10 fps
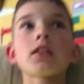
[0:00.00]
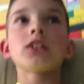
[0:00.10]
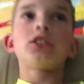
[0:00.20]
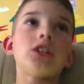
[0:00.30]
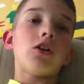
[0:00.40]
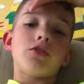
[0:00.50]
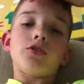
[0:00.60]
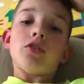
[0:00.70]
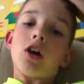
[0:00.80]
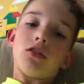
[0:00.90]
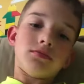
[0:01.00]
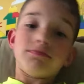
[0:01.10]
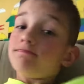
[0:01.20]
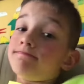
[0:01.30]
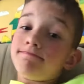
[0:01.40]
So, you know,
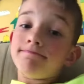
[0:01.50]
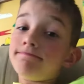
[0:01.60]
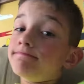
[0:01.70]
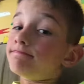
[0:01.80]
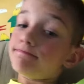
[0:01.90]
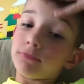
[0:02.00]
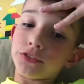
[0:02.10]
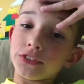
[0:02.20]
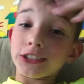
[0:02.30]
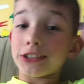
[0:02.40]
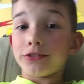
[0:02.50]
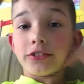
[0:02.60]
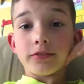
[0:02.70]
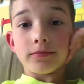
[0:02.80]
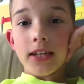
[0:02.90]
more
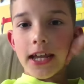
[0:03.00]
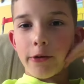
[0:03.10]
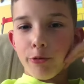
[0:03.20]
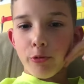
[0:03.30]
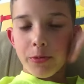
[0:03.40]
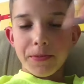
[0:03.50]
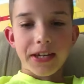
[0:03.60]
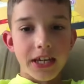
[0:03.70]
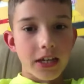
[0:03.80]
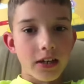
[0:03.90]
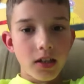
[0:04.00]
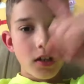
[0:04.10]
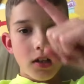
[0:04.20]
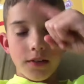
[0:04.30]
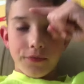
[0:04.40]
videos. Now, we will be making
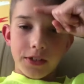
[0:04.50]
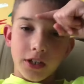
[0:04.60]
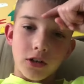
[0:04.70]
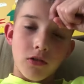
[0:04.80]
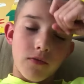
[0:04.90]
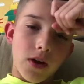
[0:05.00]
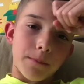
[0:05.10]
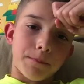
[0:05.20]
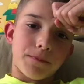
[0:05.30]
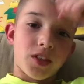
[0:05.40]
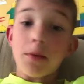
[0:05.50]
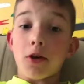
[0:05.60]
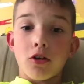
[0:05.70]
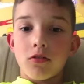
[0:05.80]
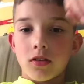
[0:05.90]
a video of um
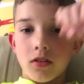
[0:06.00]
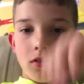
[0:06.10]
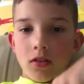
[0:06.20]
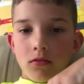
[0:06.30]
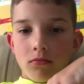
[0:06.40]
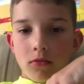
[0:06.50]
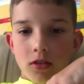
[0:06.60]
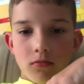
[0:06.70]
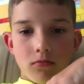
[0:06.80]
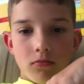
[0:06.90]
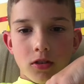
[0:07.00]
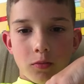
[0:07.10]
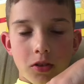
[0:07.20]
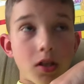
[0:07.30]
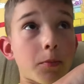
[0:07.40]
summer. It'll
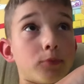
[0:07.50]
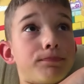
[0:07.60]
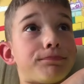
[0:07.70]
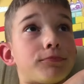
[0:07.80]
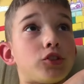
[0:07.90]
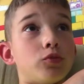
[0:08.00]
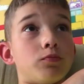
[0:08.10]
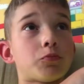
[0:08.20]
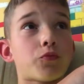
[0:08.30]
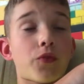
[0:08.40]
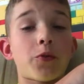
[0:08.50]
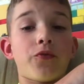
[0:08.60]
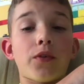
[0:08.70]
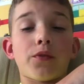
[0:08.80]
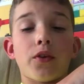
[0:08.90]
be summer soon
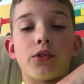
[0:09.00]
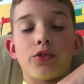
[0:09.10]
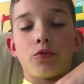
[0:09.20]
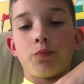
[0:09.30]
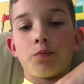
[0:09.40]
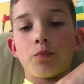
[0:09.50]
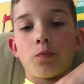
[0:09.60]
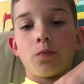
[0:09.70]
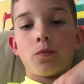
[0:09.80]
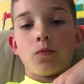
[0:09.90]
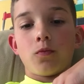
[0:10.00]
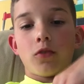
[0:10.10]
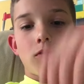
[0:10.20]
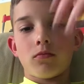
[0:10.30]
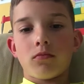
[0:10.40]
very soon.
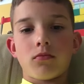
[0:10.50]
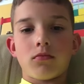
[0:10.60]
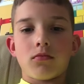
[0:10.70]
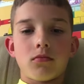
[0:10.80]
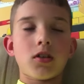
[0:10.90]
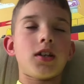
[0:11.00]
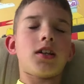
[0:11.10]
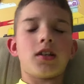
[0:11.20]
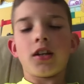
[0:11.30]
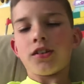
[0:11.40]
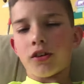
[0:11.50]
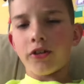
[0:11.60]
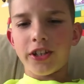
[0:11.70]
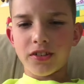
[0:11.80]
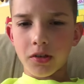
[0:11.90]
Well, it, it is
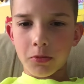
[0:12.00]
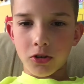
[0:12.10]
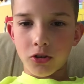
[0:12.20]
already summer,